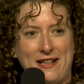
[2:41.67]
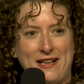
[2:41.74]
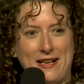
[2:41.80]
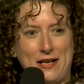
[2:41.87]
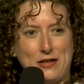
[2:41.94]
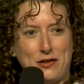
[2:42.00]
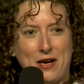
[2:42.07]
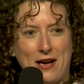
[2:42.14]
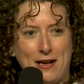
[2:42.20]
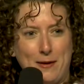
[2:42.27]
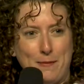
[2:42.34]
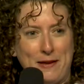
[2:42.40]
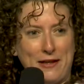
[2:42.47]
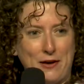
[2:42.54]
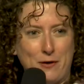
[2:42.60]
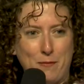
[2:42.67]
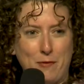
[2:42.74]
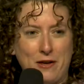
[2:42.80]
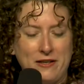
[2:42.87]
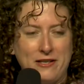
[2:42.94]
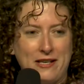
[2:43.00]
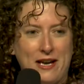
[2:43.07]
these tribes that are
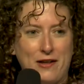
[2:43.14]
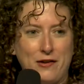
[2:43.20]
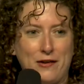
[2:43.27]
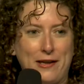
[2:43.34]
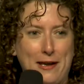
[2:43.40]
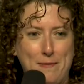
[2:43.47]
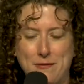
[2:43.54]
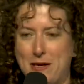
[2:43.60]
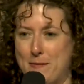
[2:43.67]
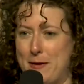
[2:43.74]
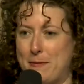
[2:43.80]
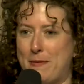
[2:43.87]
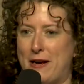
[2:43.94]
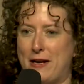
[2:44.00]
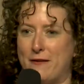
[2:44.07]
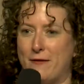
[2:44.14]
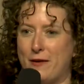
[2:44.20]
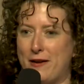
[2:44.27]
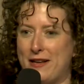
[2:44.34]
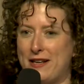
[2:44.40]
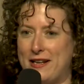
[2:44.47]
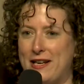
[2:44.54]
brought together sometimes by
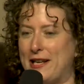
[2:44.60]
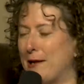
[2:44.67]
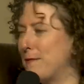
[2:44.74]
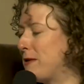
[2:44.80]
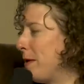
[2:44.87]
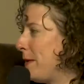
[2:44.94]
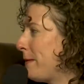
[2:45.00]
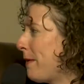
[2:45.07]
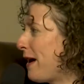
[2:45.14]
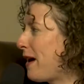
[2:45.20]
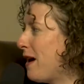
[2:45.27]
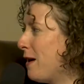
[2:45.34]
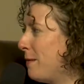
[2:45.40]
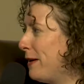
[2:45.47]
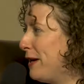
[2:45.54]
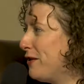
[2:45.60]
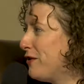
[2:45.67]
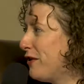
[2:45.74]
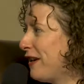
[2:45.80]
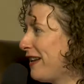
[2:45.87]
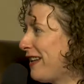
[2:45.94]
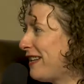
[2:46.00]
adversity, sometimes by common
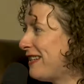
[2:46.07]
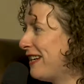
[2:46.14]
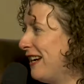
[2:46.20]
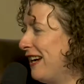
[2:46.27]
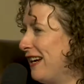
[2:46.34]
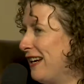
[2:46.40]
interest,